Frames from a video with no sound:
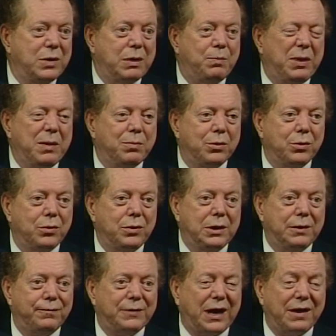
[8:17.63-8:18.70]
Too many
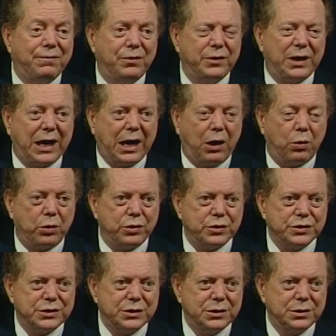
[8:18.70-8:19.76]
people lift Eiffel
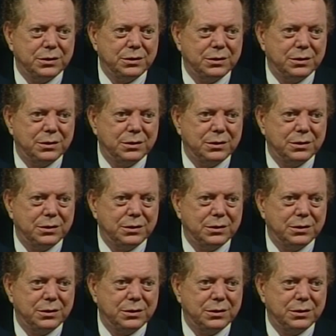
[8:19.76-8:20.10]
Towers,